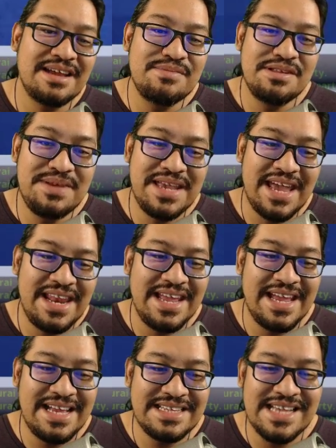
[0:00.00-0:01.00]
going to be getting
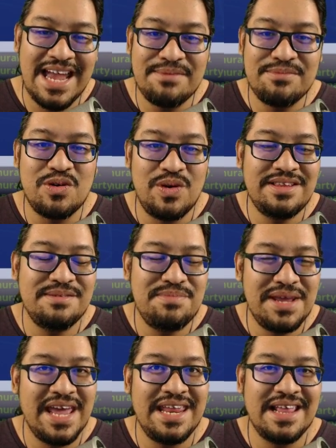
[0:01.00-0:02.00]
is I am going to be
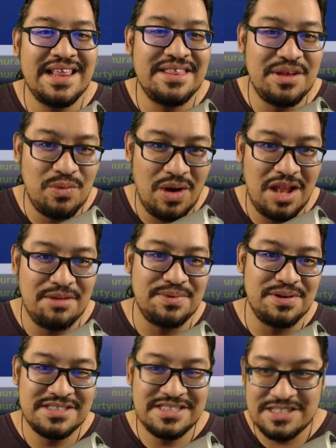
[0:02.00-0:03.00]
getting the
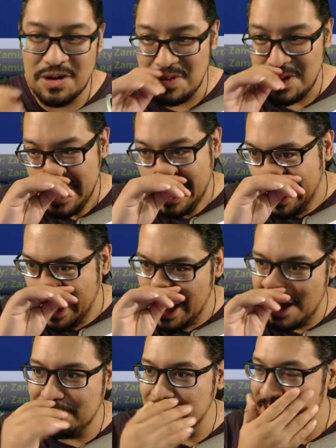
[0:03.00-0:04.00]
Walloper. So
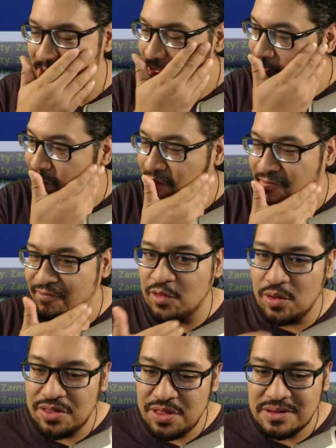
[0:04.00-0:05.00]
um,
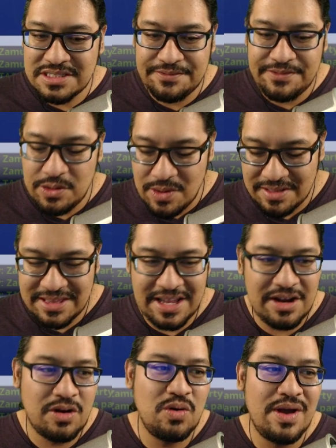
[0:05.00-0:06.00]
for those of you out
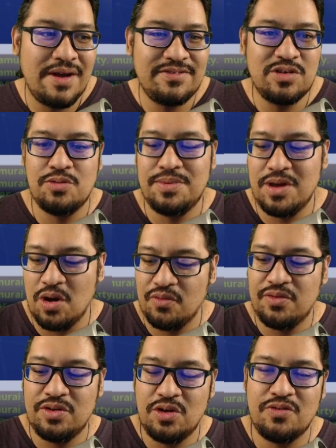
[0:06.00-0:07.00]
there who have told me
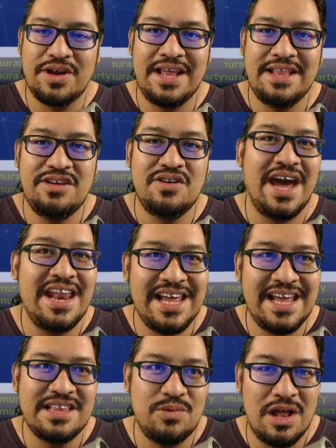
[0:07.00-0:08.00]
over and over again, you got to
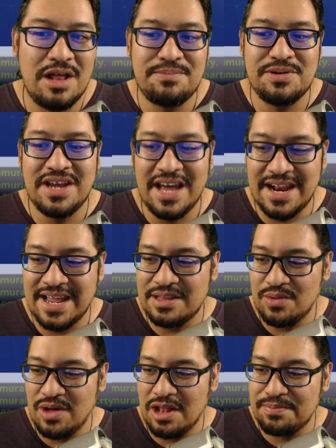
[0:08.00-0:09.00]
get the Walloper, you got to get
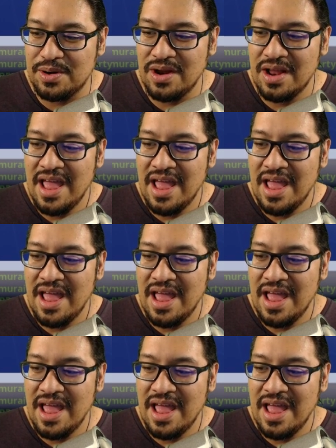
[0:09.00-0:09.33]
the Walloper.